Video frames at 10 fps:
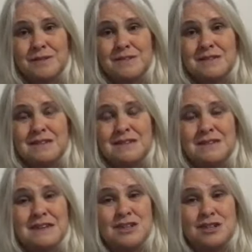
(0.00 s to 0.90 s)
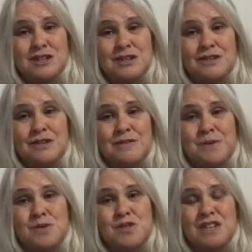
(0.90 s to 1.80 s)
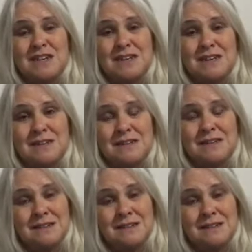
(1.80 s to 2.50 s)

What sensation or emotion